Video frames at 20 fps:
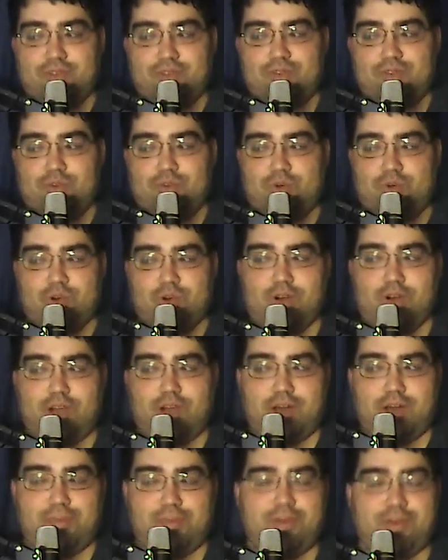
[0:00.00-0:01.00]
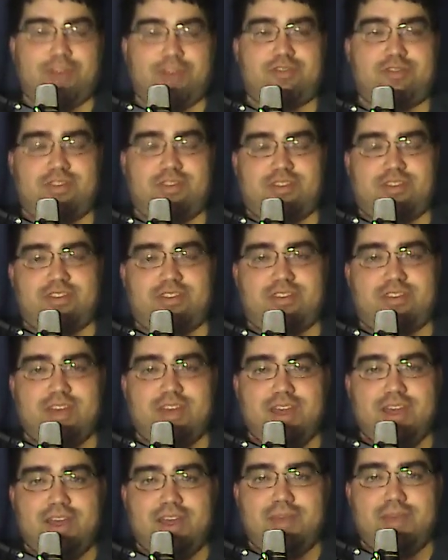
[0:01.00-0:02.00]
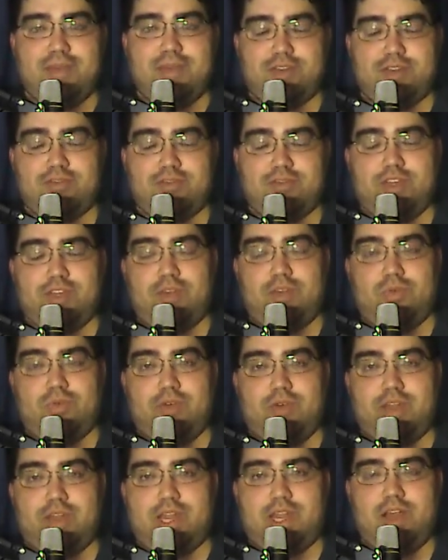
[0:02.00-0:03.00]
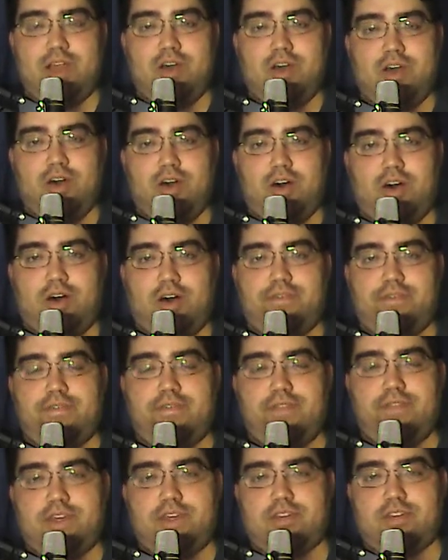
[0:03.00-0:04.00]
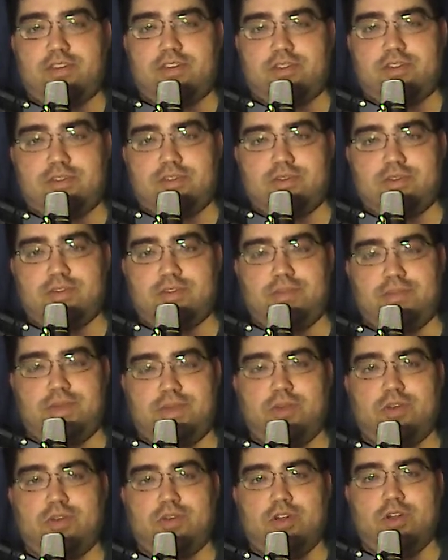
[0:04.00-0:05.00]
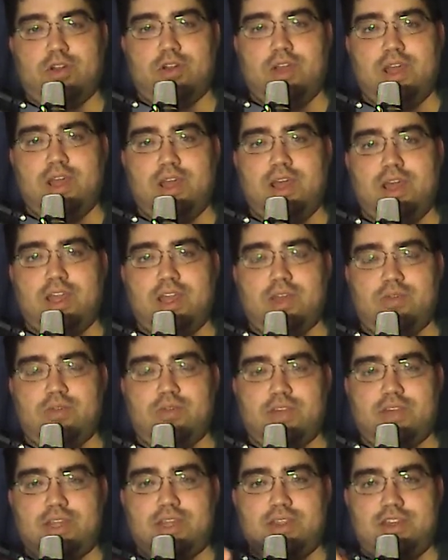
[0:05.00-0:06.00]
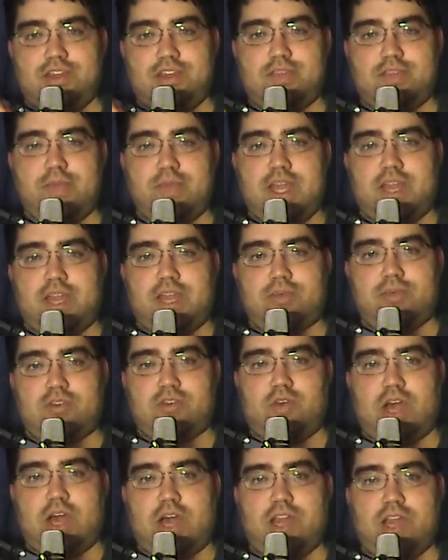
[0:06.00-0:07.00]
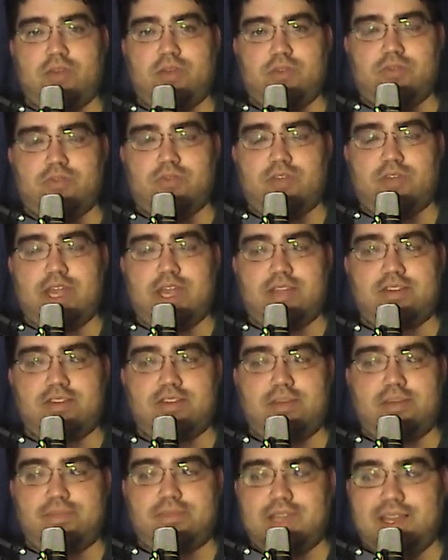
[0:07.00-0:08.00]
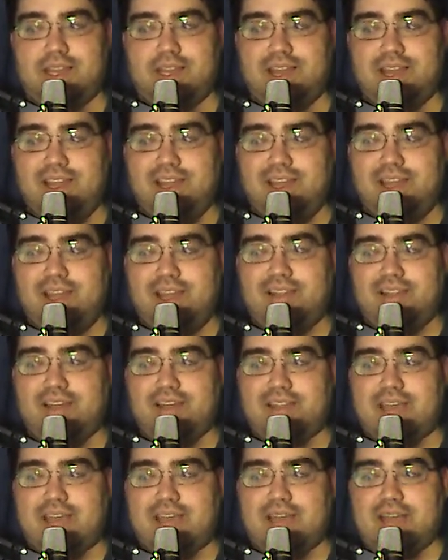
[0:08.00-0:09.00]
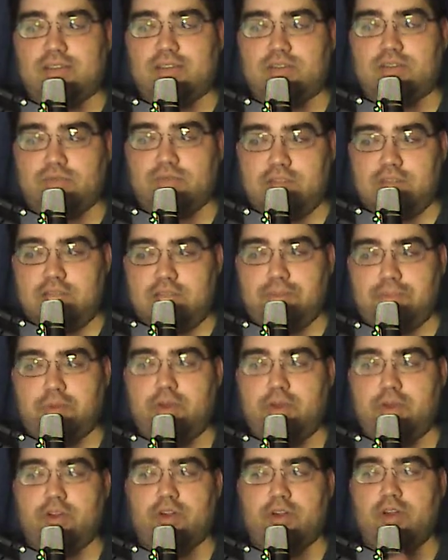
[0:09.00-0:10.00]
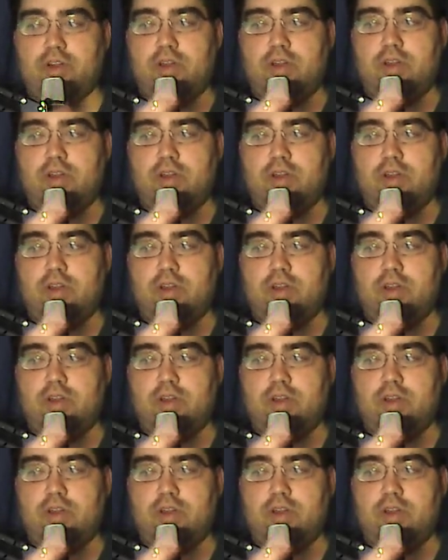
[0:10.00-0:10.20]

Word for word: your uh, precious picture that you wanted off of this computer using this medium. So how do you create something like that? 3D printer,